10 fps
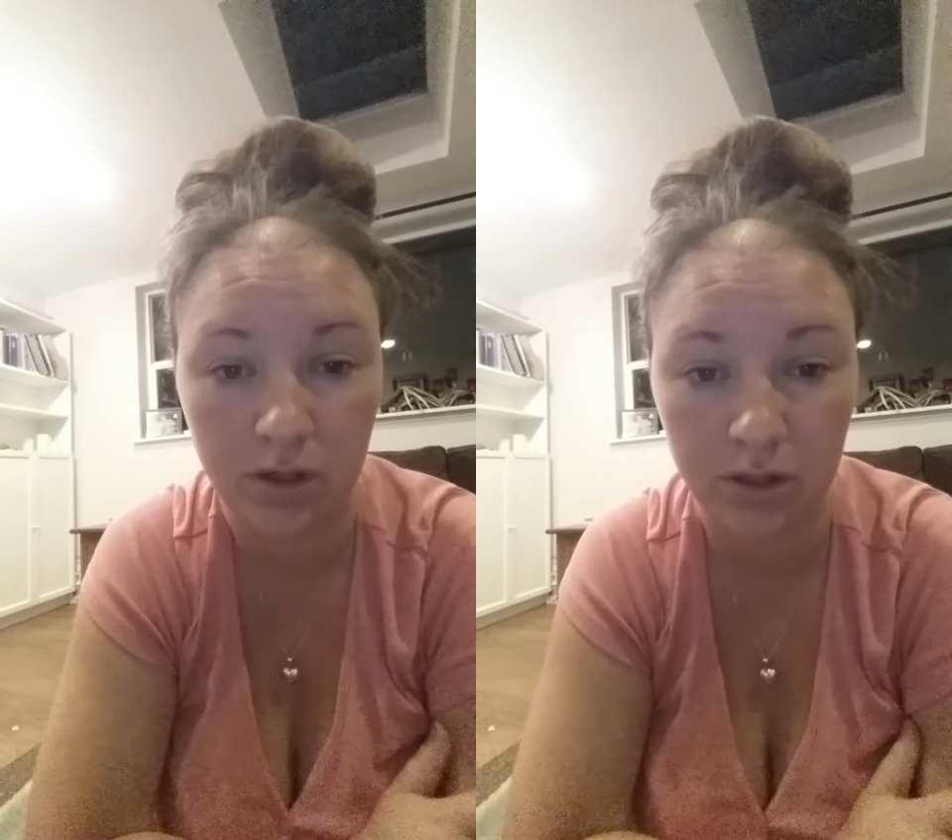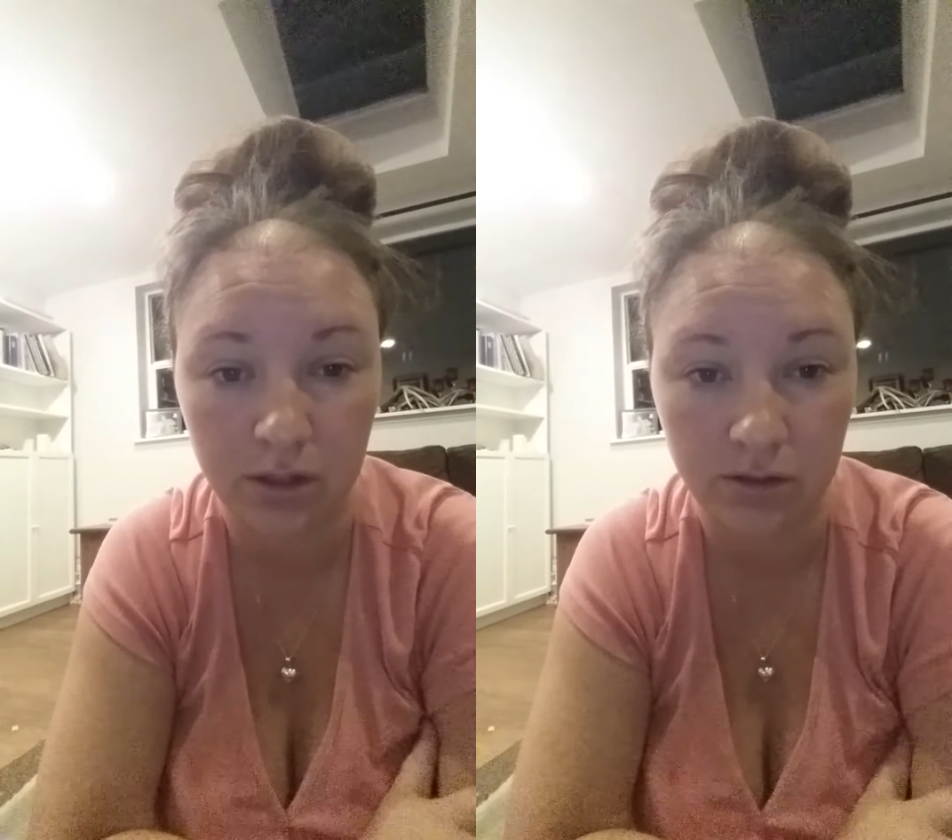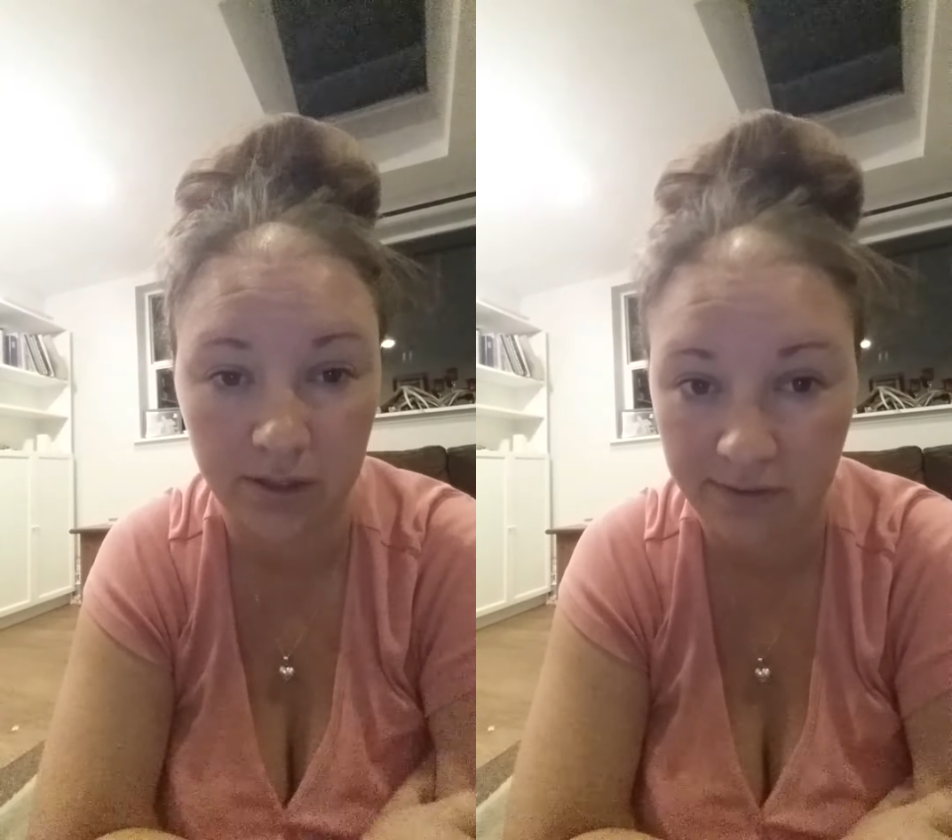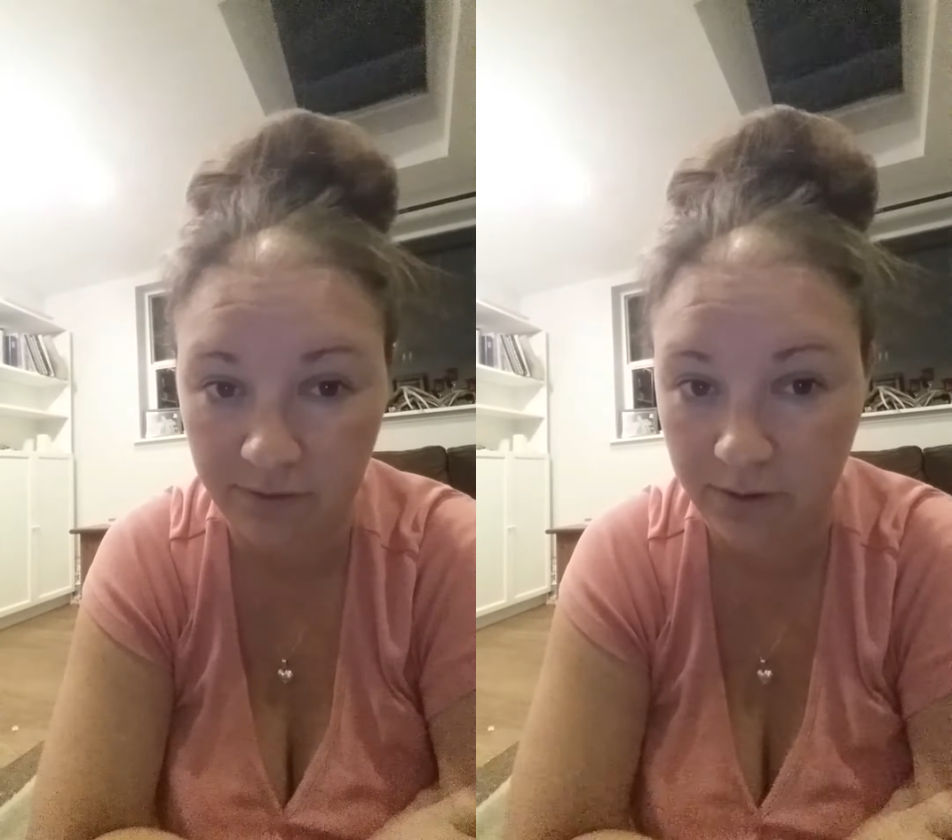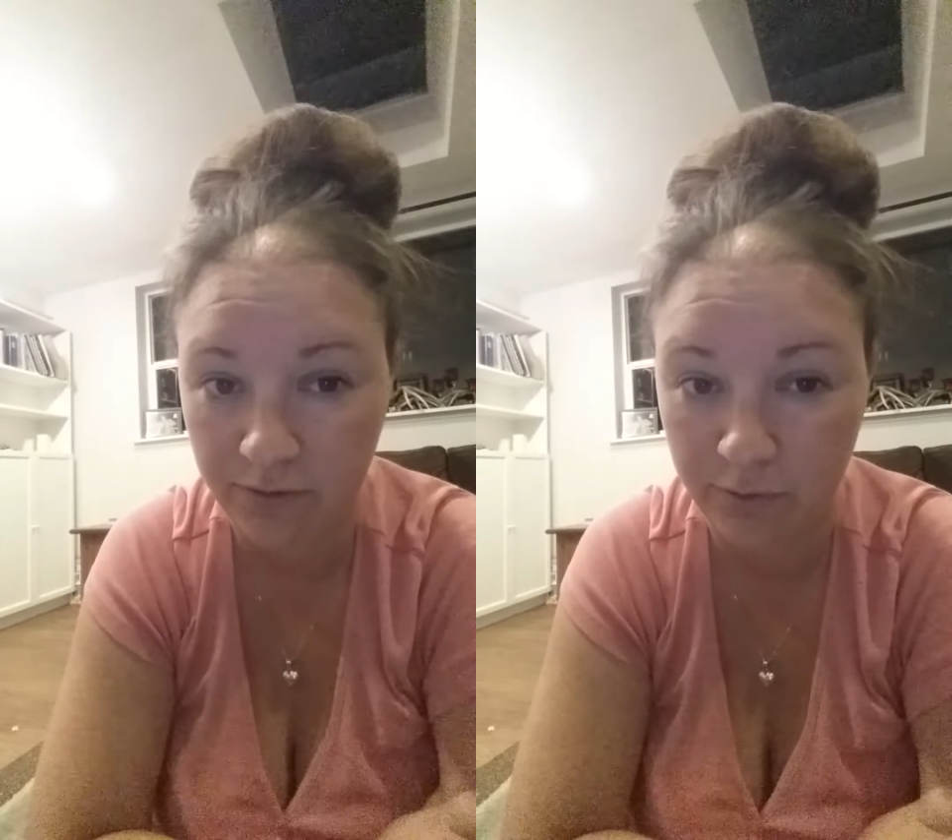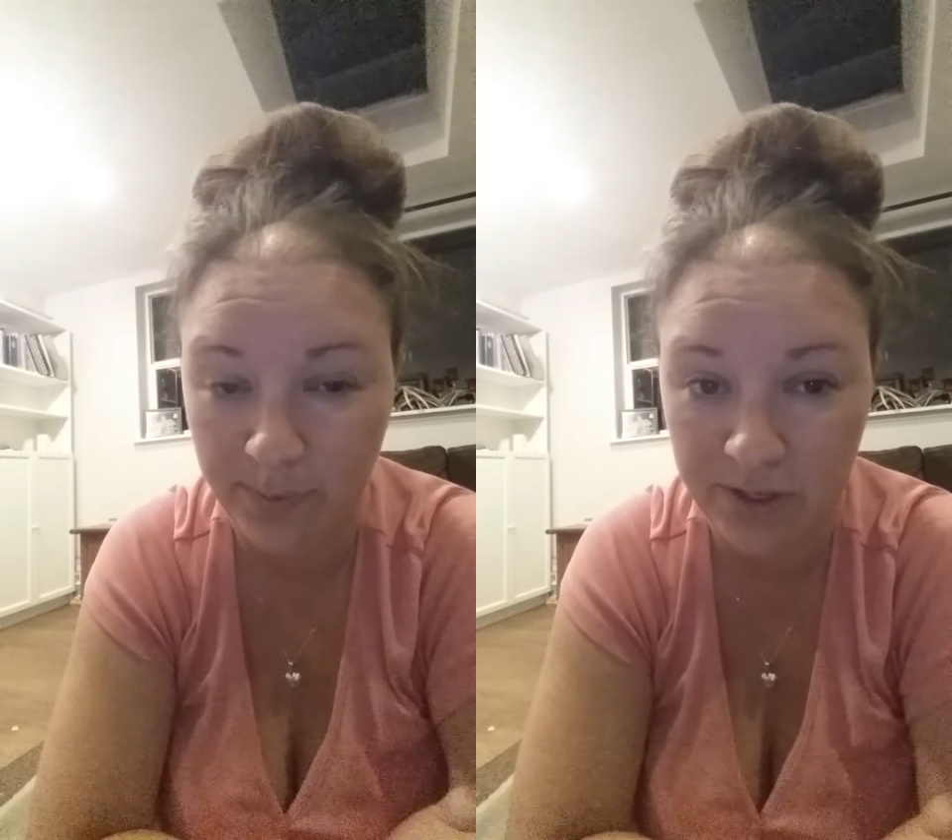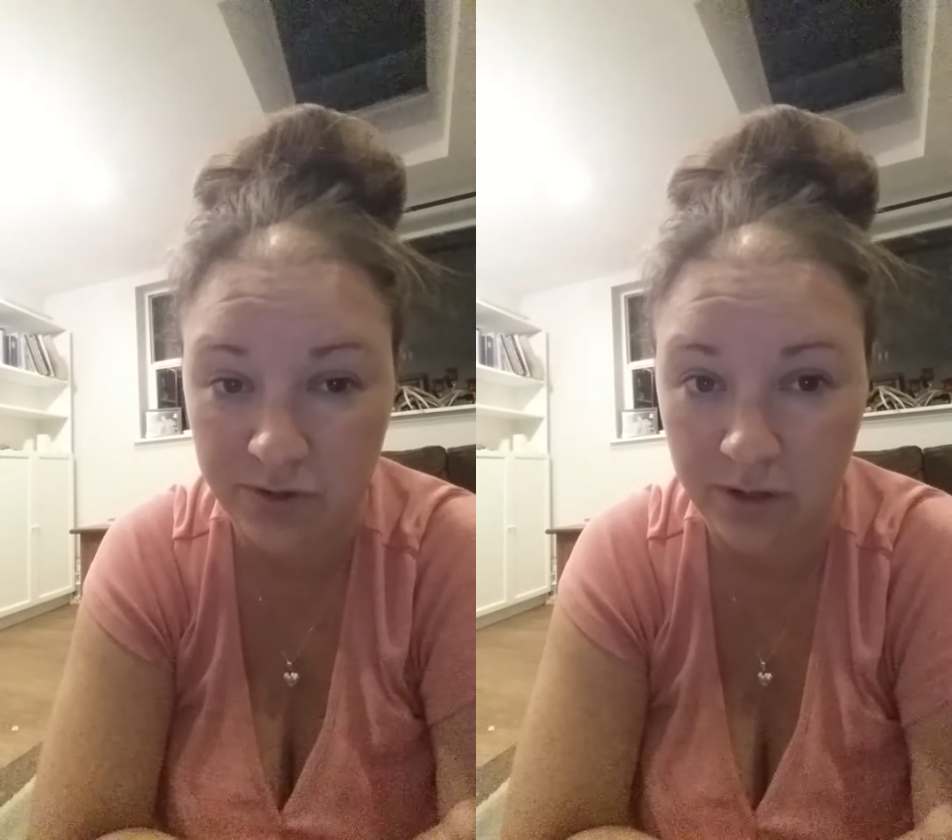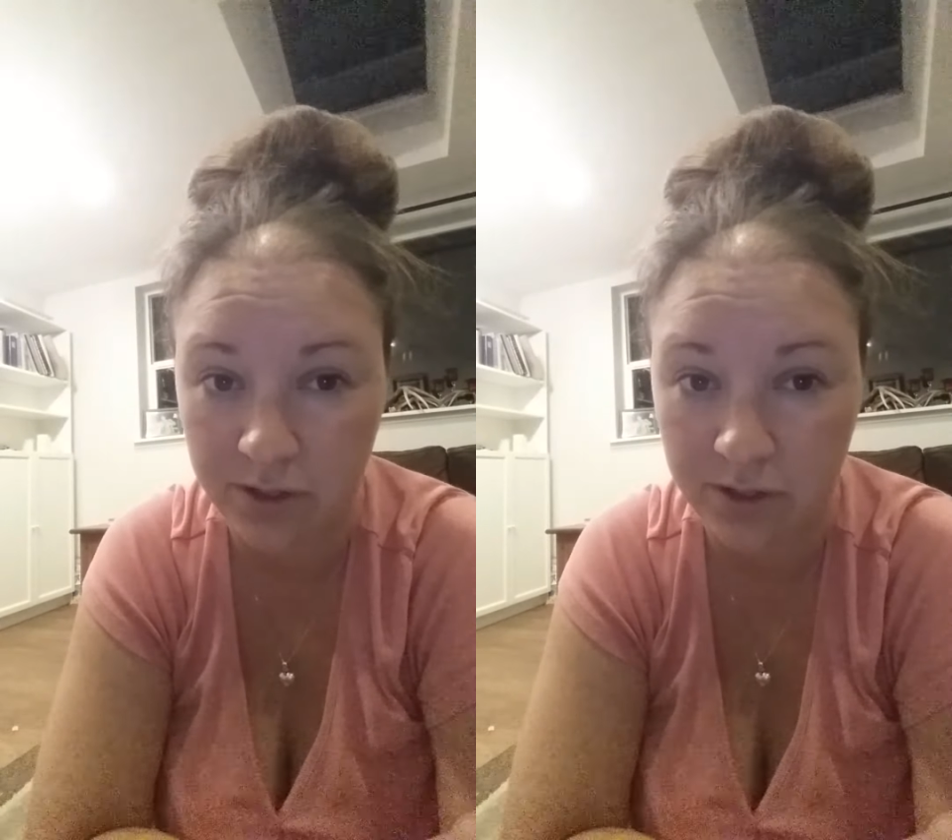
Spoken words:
are looking for information on